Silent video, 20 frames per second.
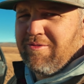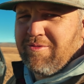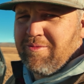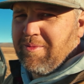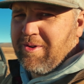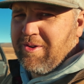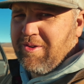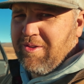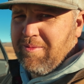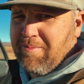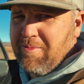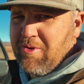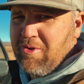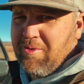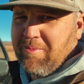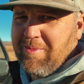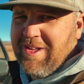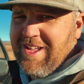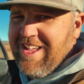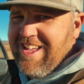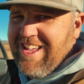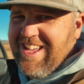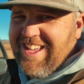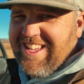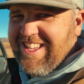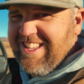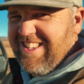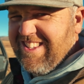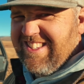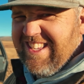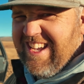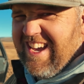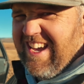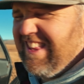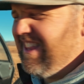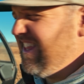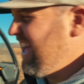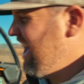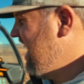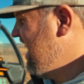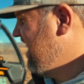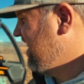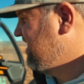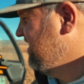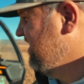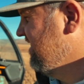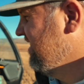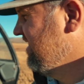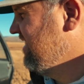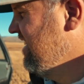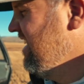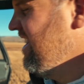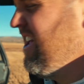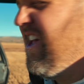from under the boom, inside the axles